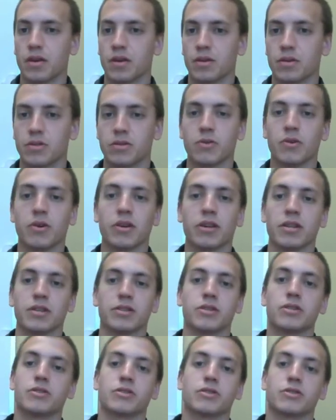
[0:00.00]
so good, and
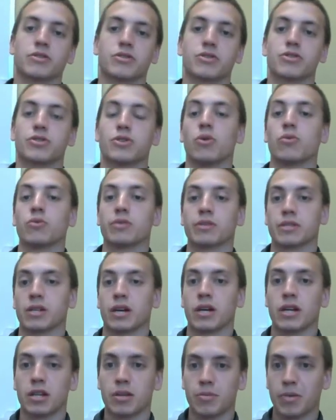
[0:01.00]
she's just so
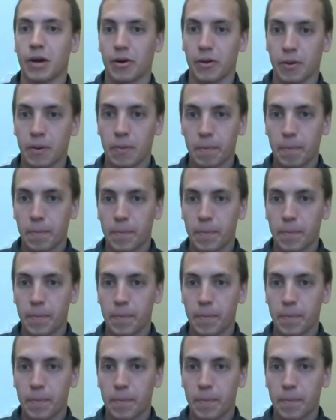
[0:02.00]
excited about it.